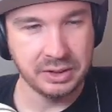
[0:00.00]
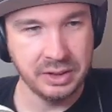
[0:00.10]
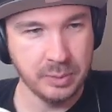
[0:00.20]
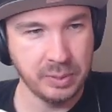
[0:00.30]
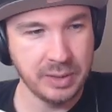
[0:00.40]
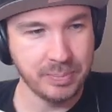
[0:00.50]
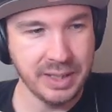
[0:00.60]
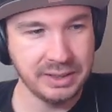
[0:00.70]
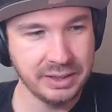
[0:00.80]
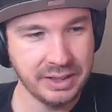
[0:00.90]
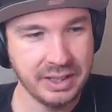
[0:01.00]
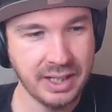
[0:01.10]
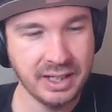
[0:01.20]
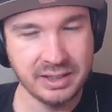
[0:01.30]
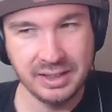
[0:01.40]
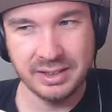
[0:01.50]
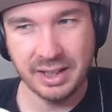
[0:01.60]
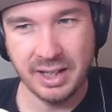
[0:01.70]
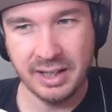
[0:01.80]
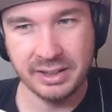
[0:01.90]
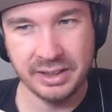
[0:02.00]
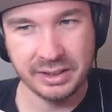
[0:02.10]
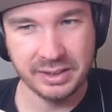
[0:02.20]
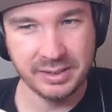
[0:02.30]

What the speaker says: going to play basic EXs, I think